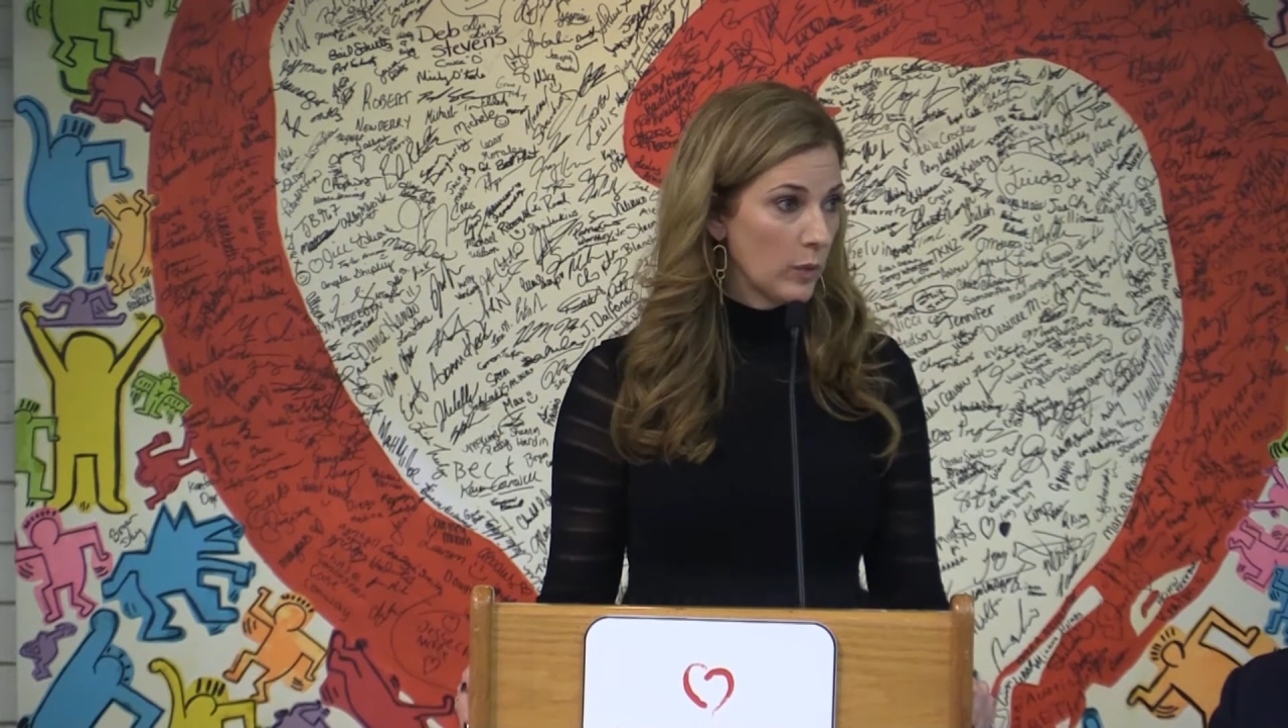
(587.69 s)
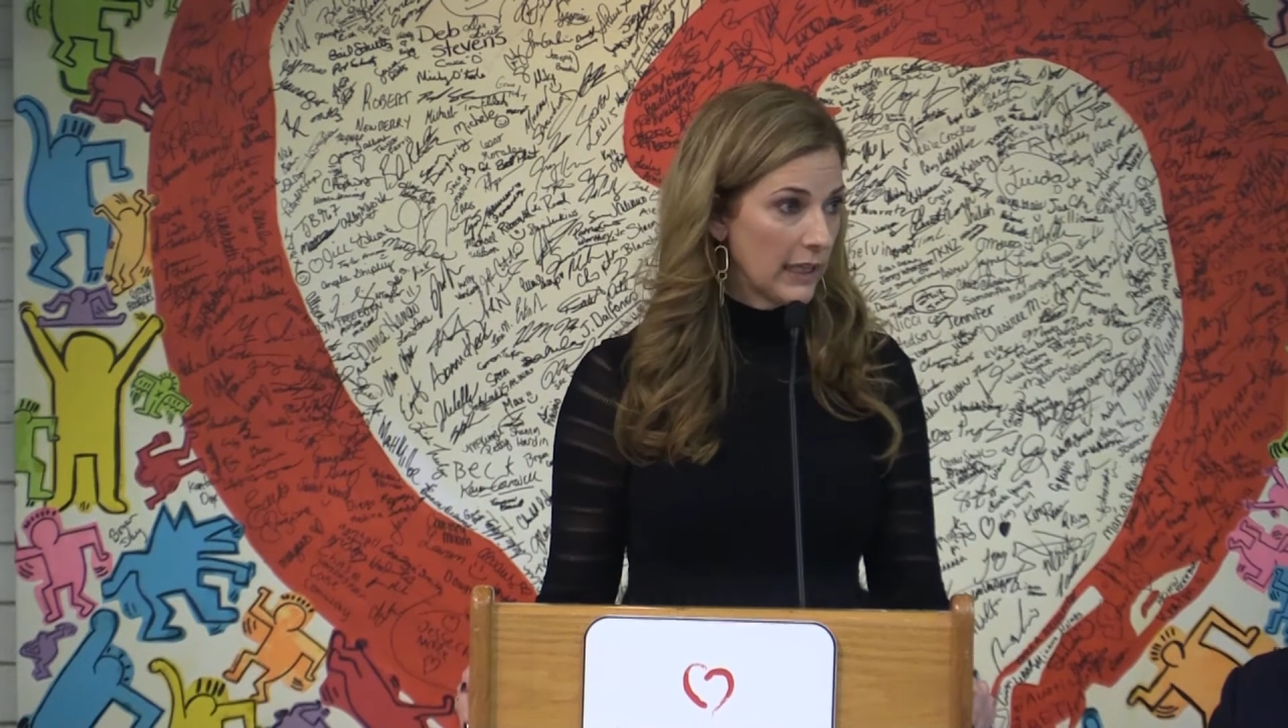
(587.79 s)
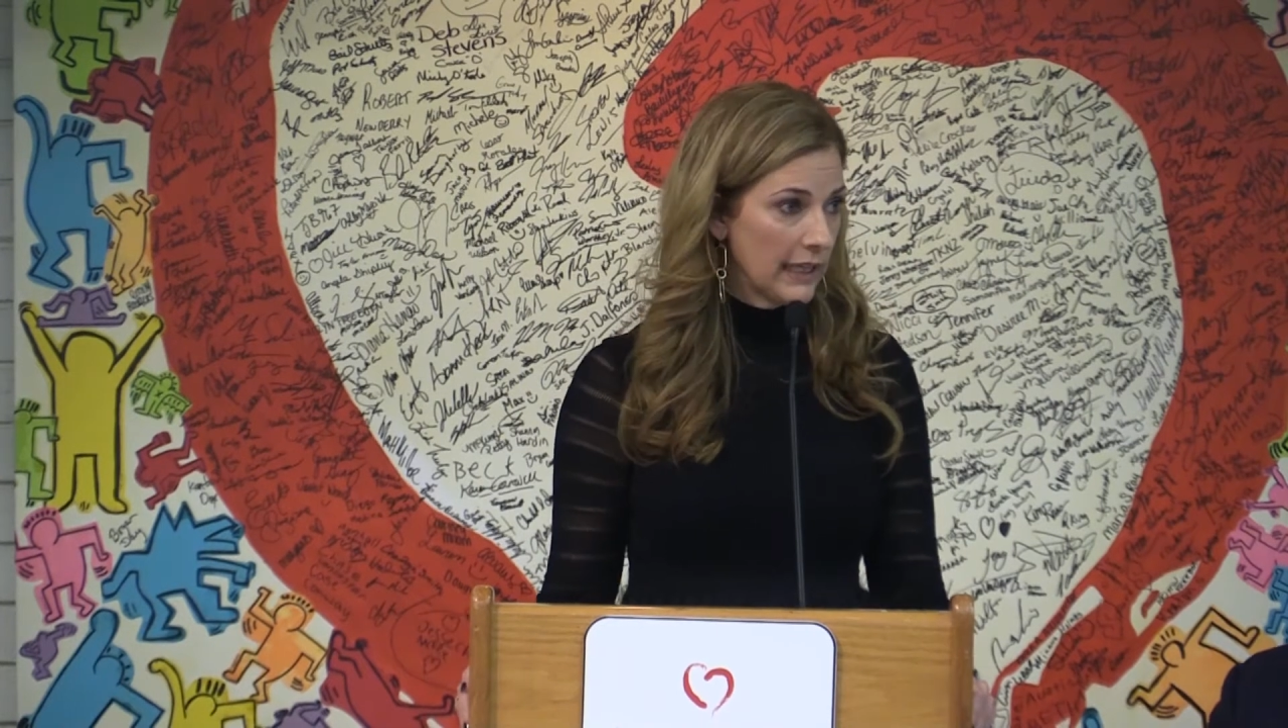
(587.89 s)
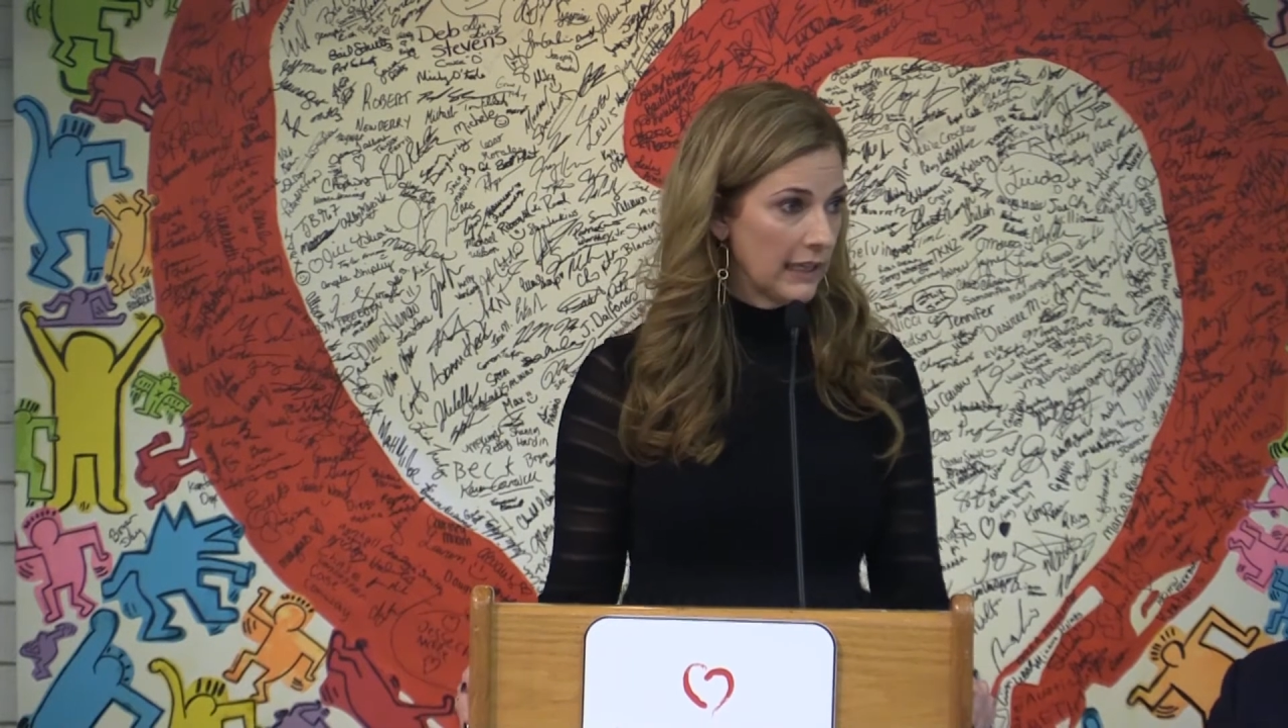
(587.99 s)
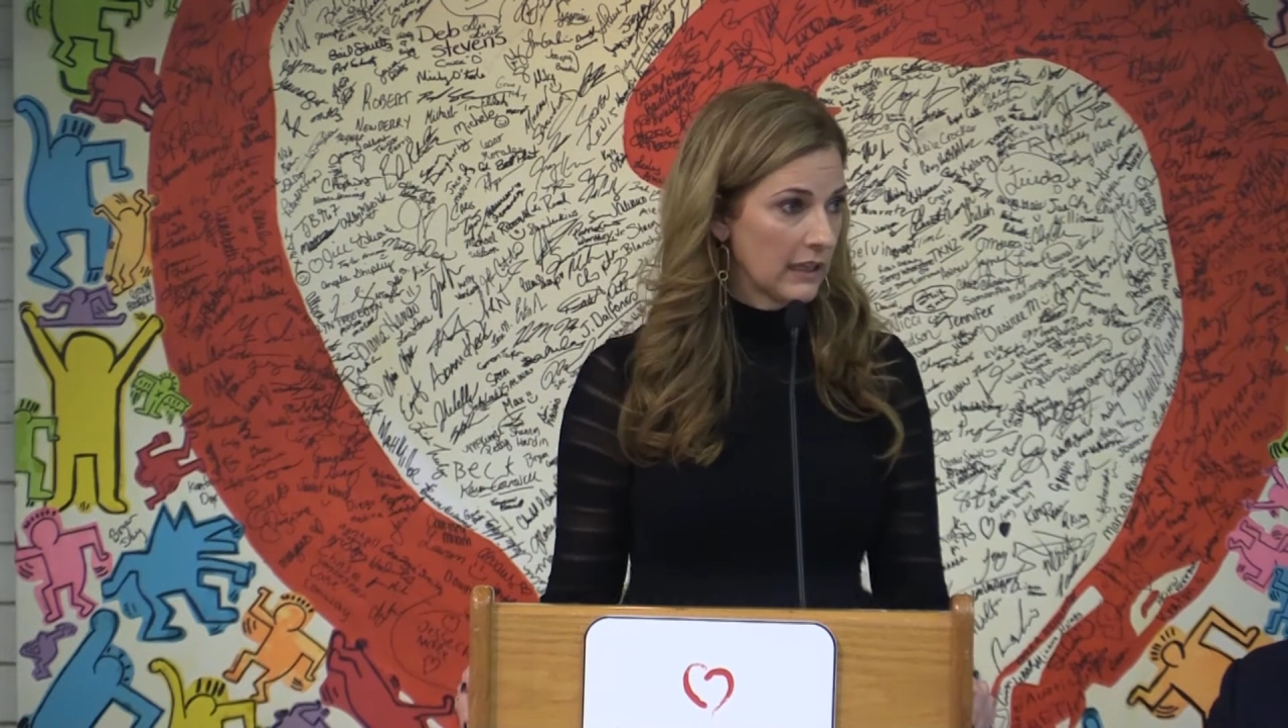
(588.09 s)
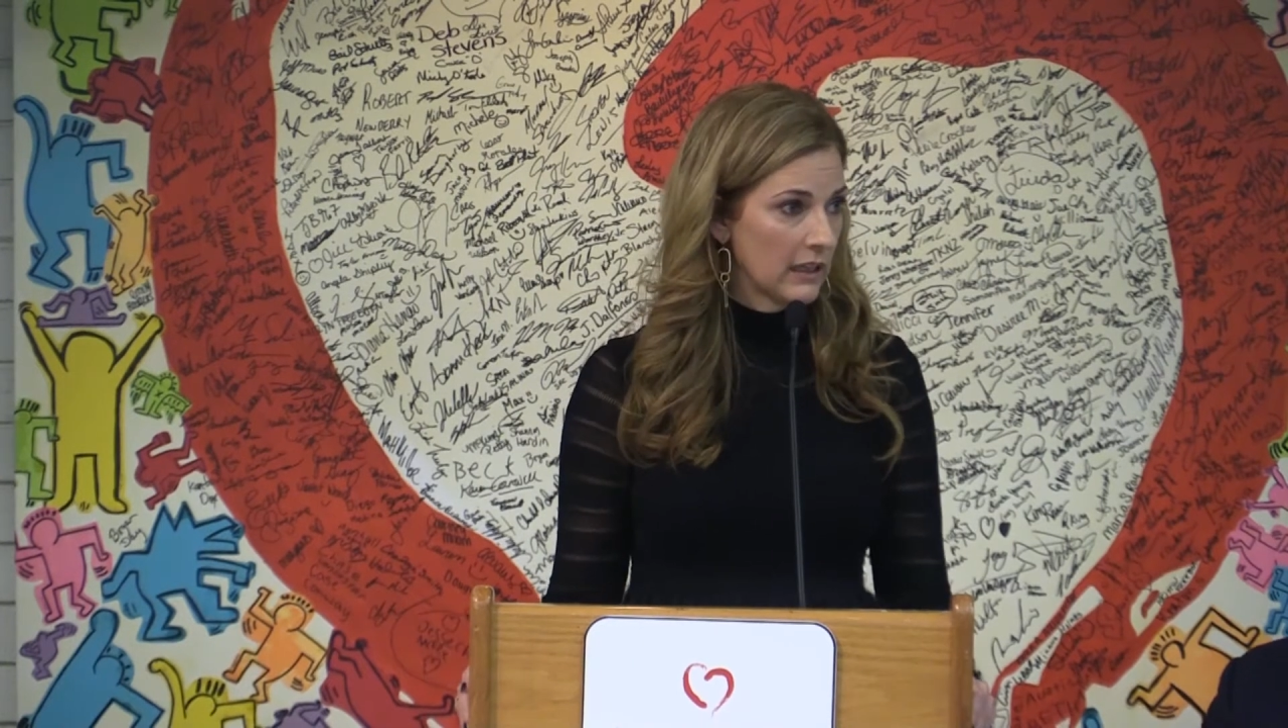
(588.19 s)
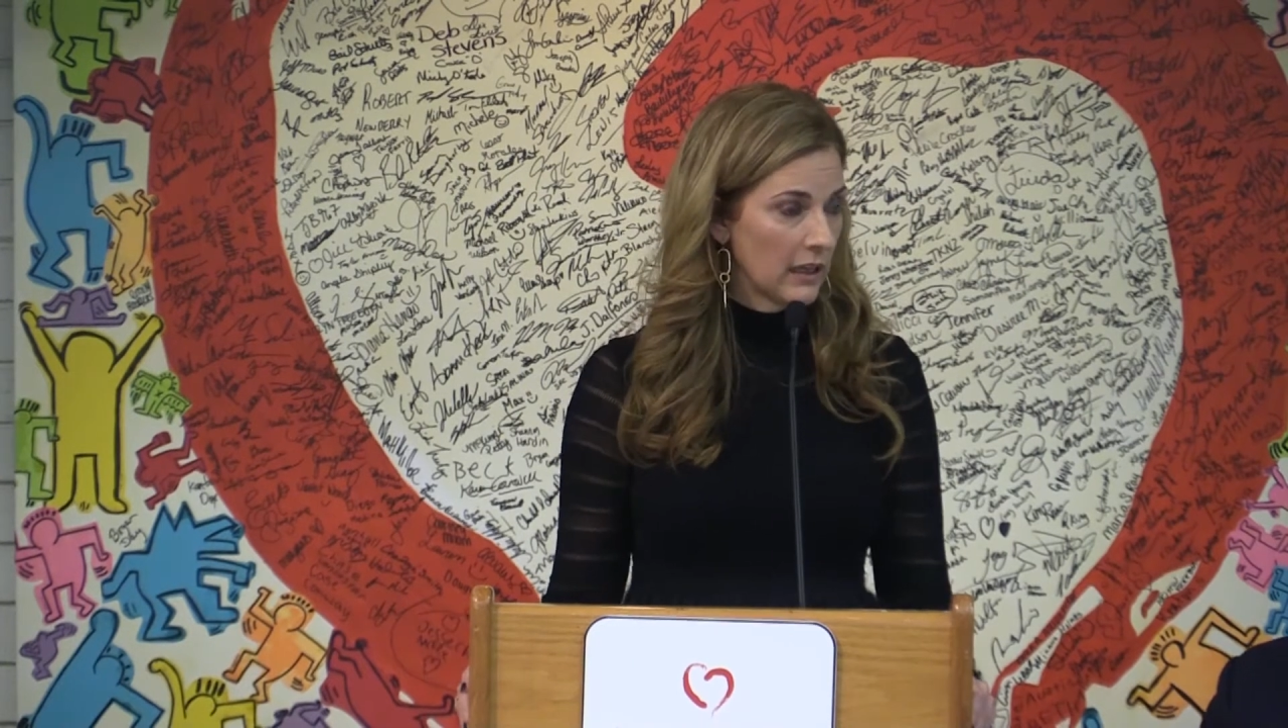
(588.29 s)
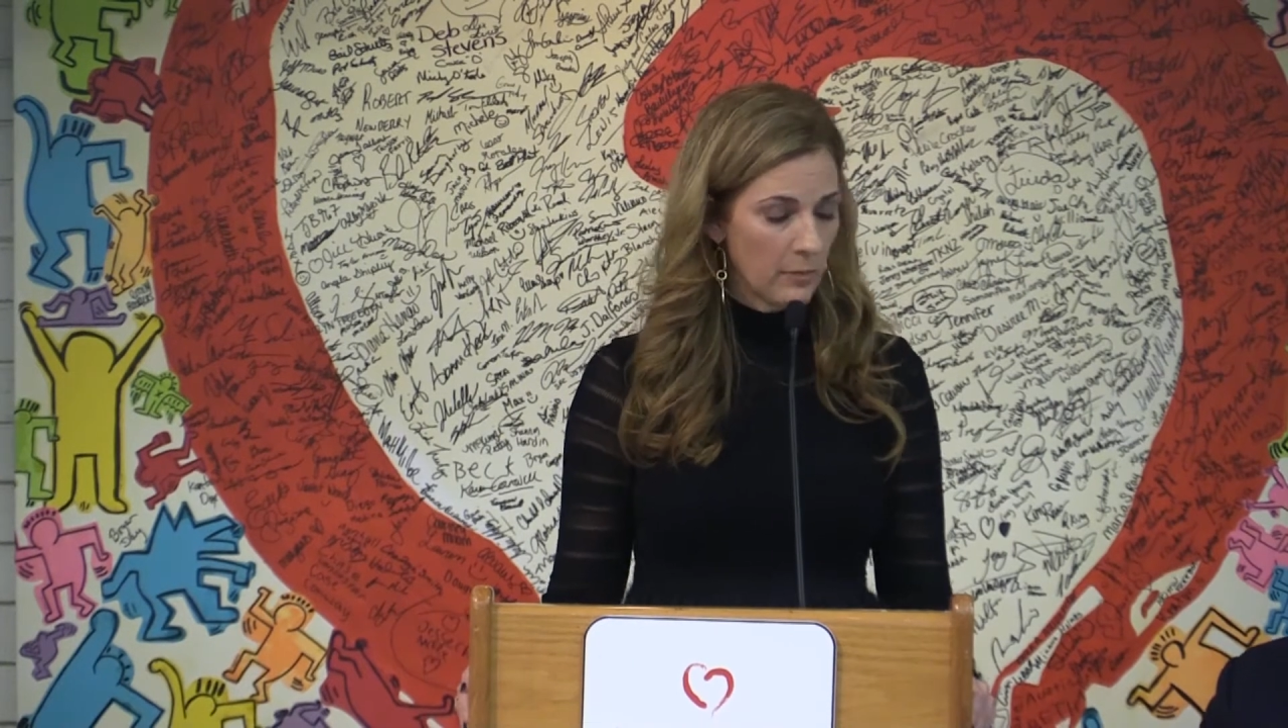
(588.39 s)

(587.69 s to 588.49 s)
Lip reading: week